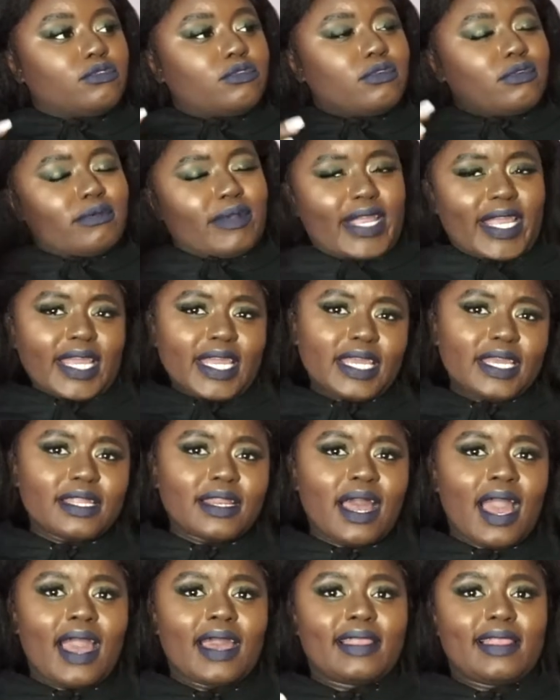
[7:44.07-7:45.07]

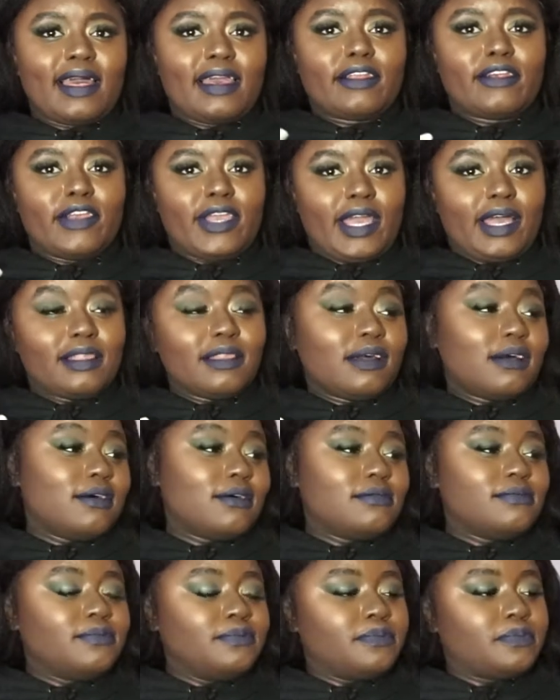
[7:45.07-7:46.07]
green, highlighter yellow.